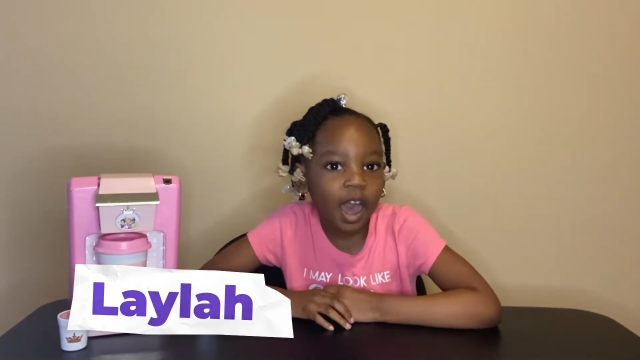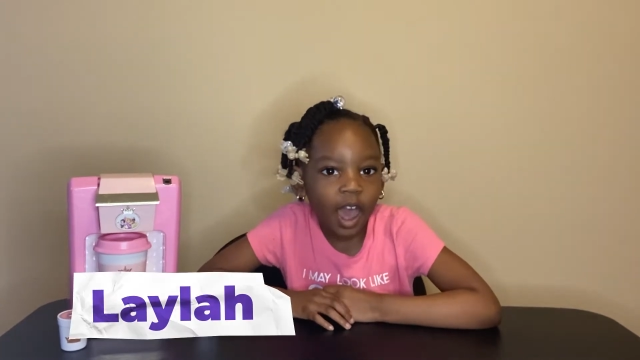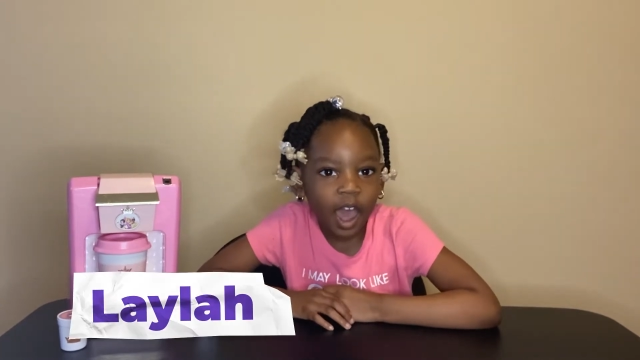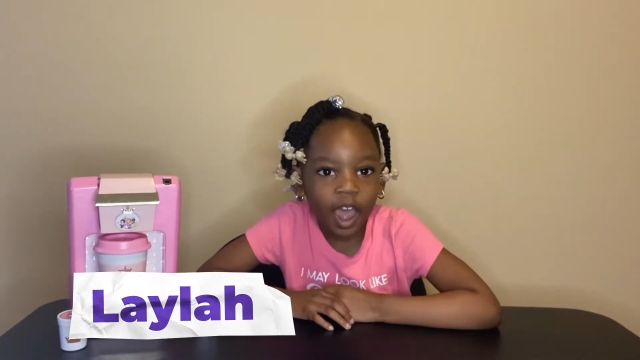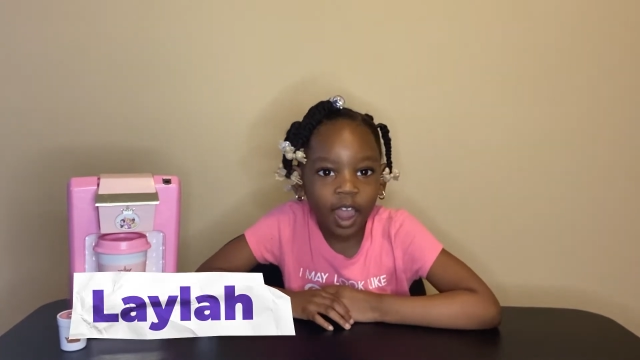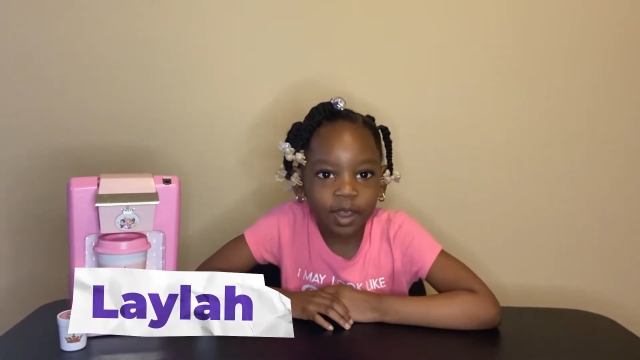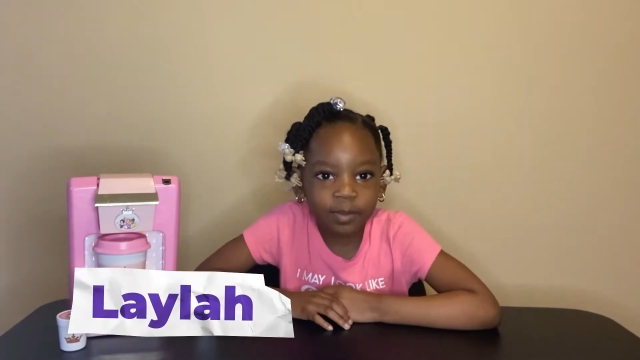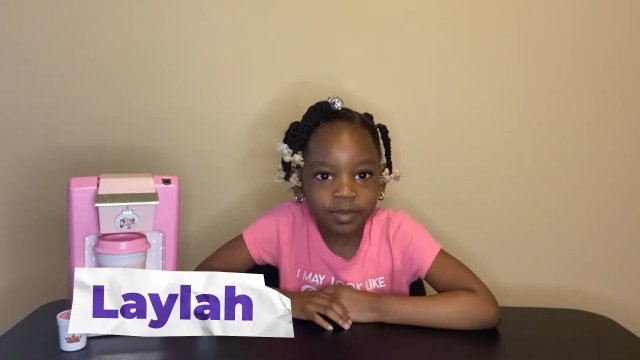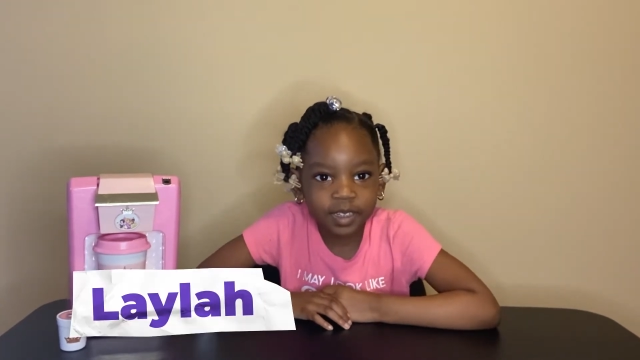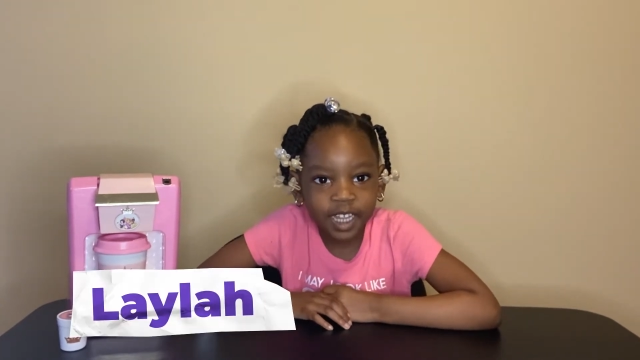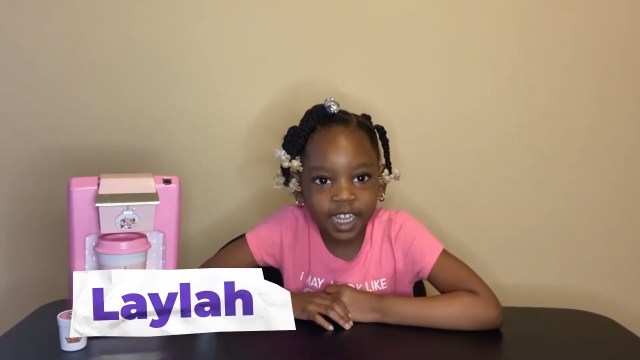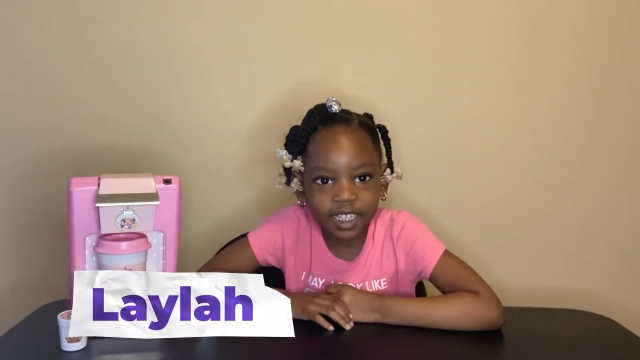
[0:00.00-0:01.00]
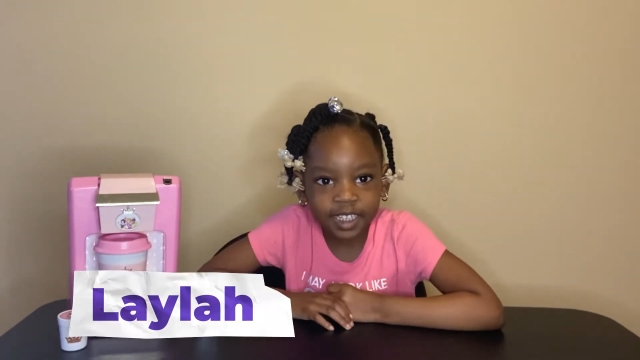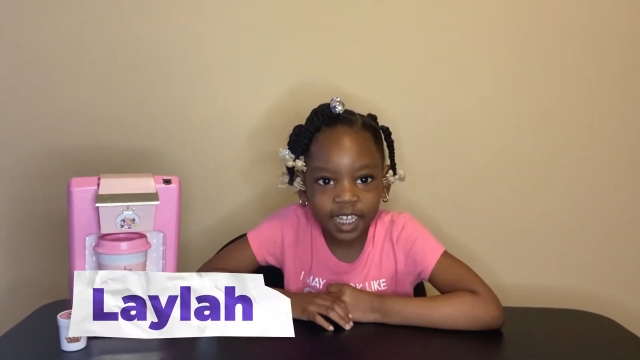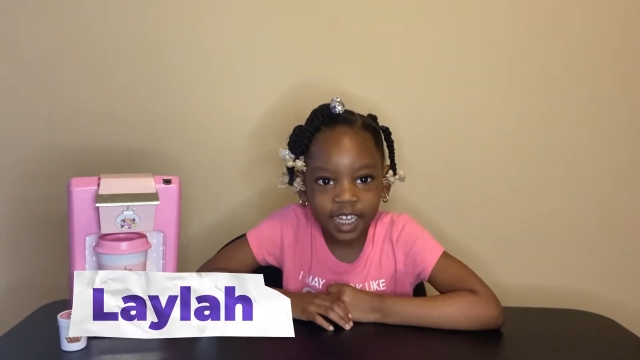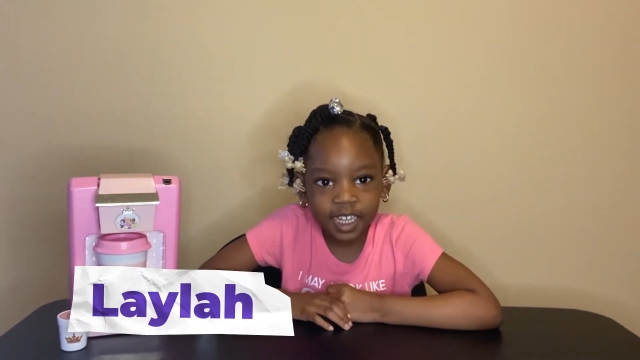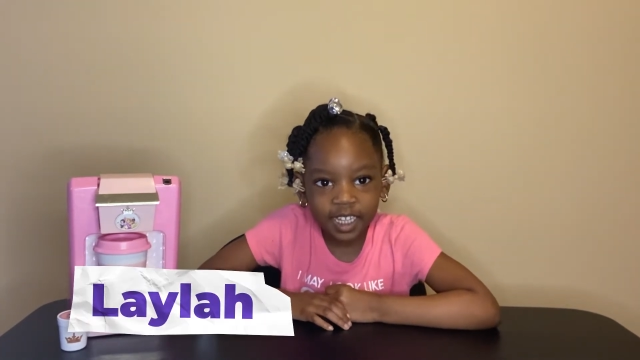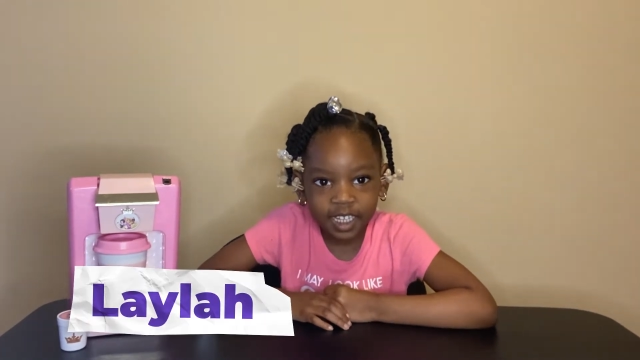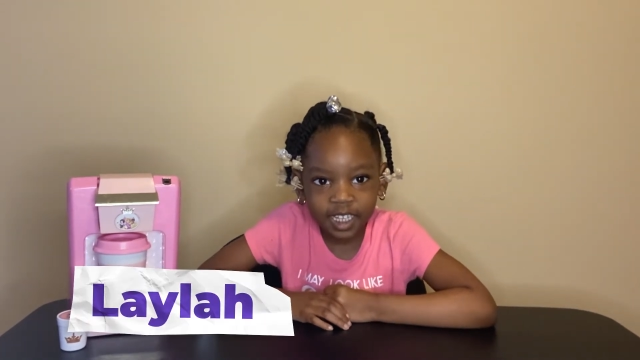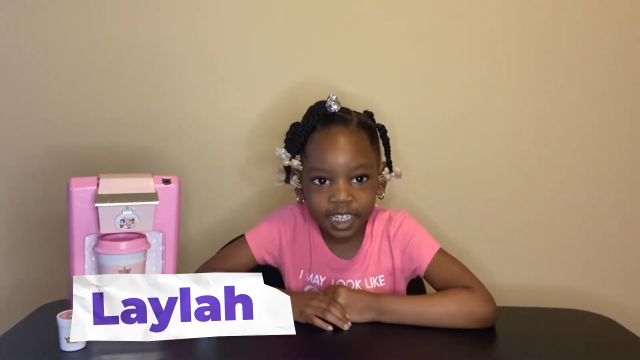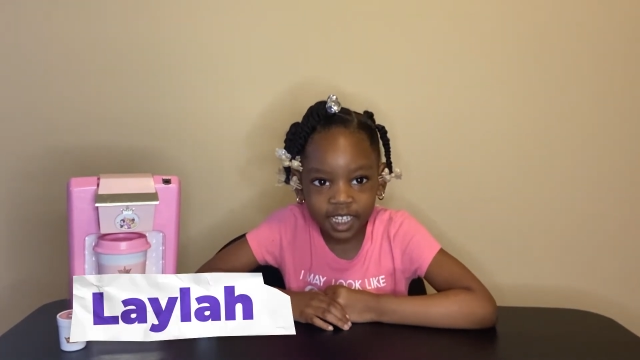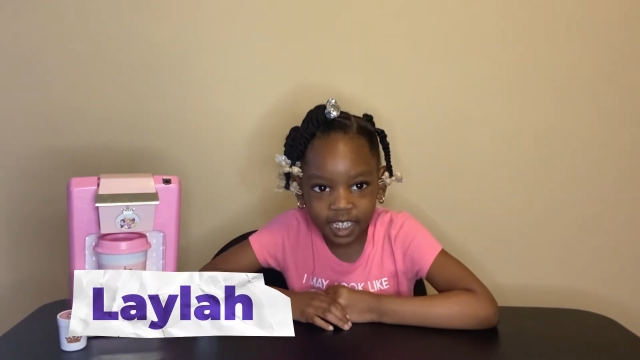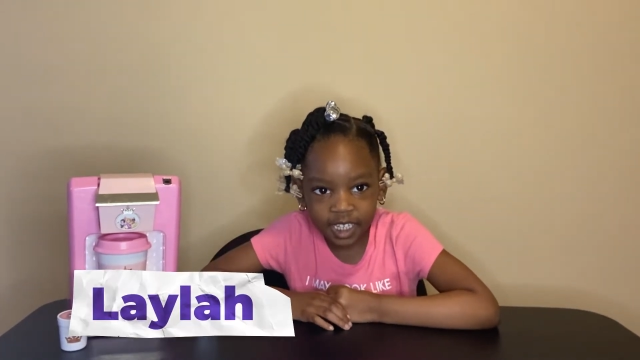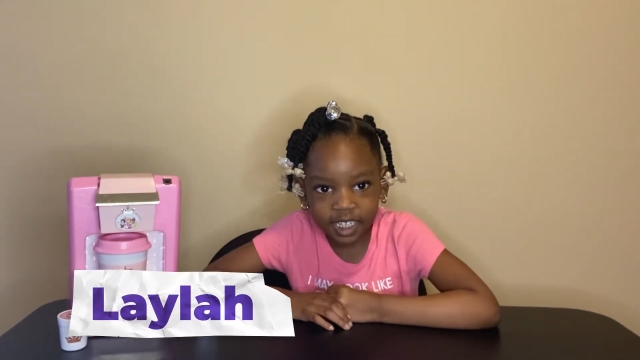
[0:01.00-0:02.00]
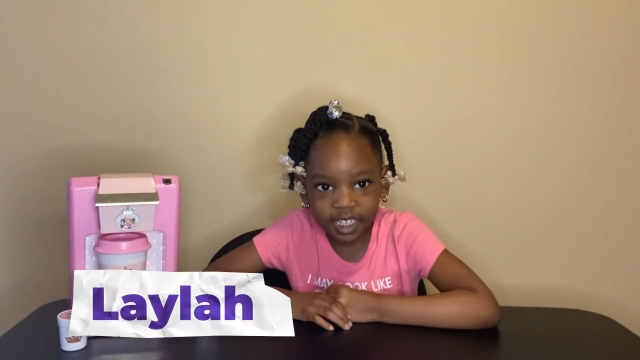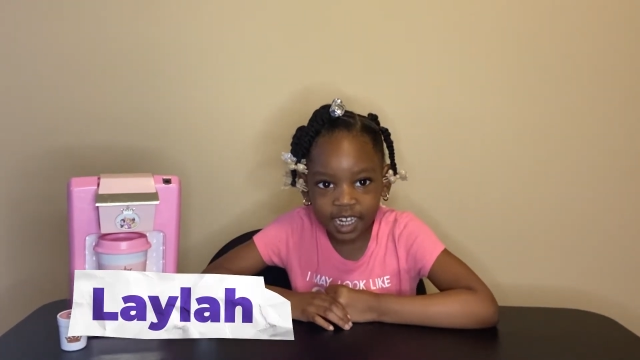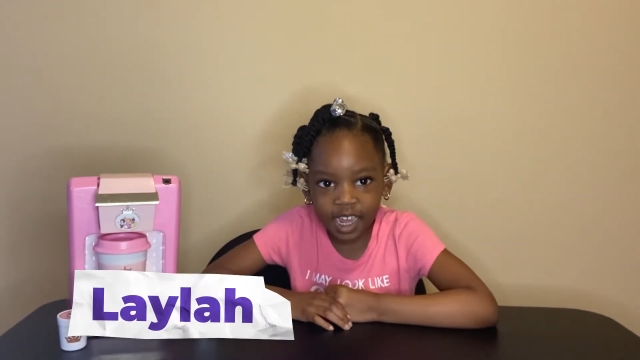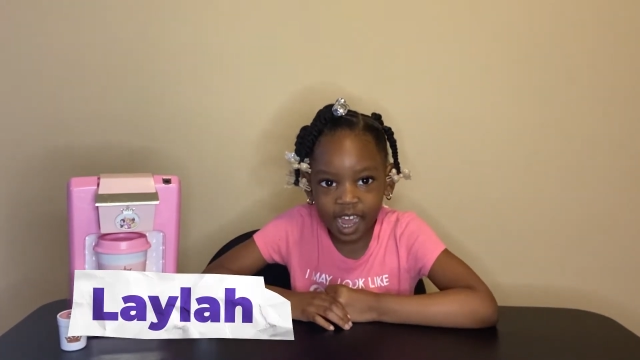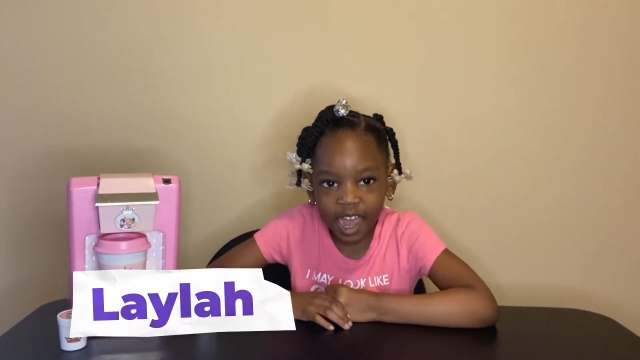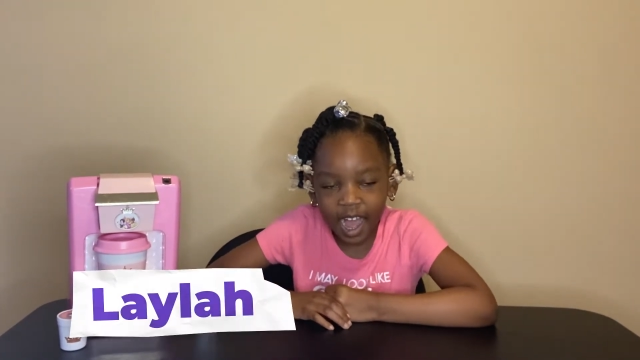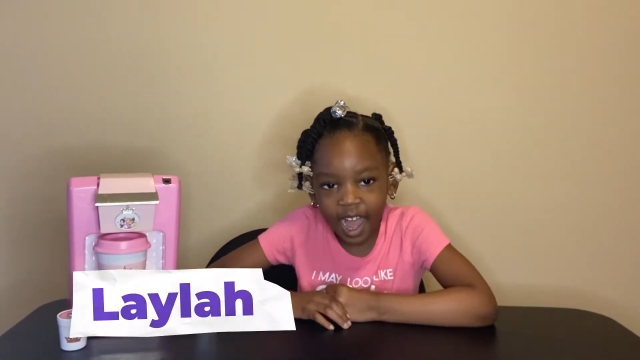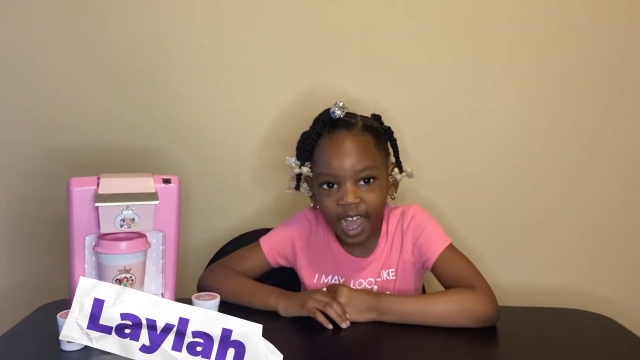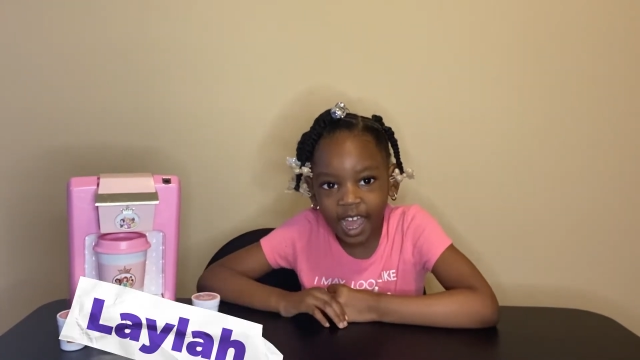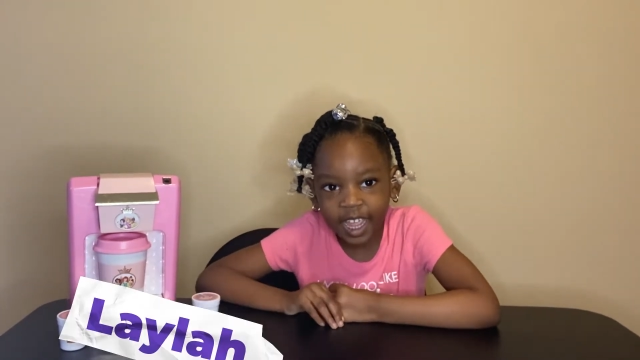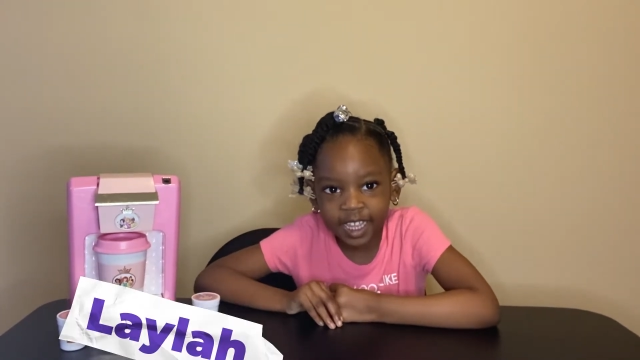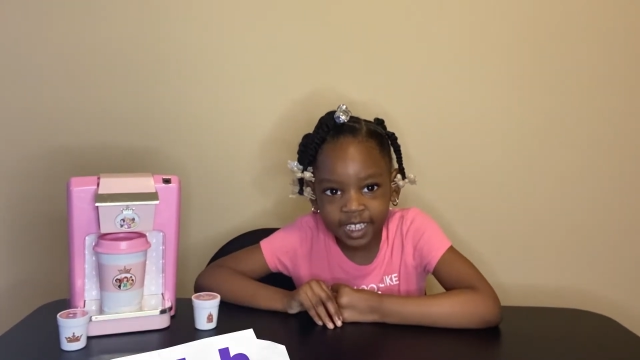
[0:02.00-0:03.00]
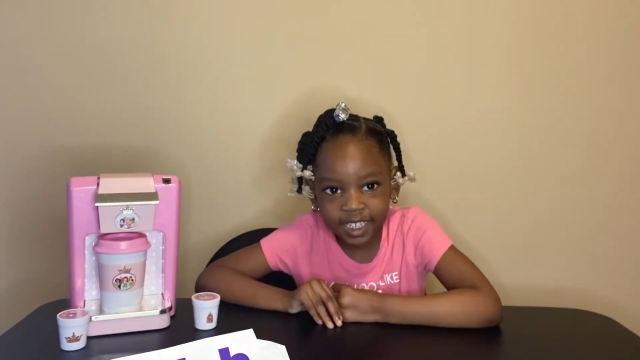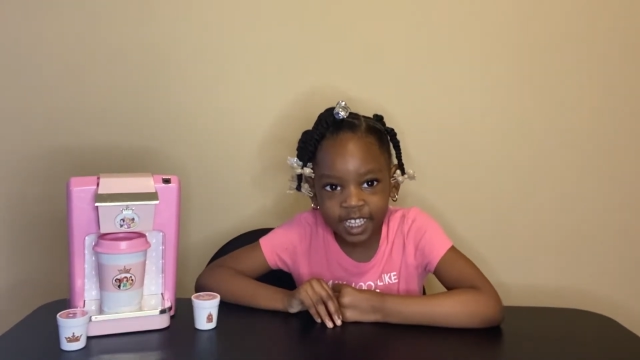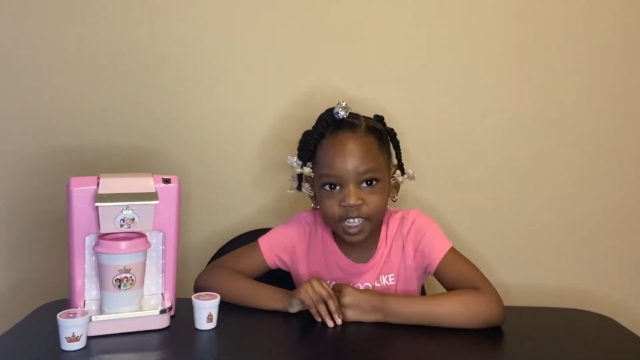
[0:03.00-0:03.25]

I'm Layla, and I am